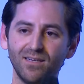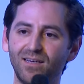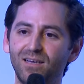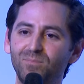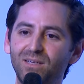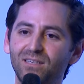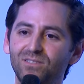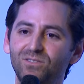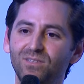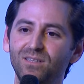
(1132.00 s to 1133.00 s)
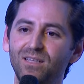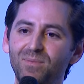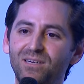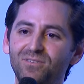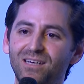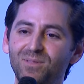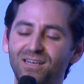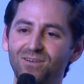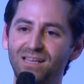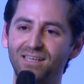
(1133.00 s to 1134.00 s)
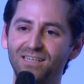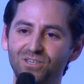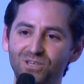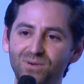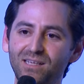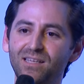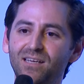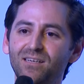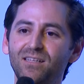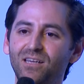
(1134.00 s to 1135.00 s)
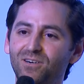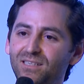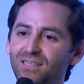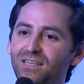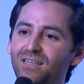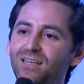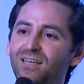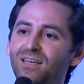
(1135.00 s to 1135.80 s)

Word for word: Mm-hmm. Because the amount of time that you allocate to doing that at the R&D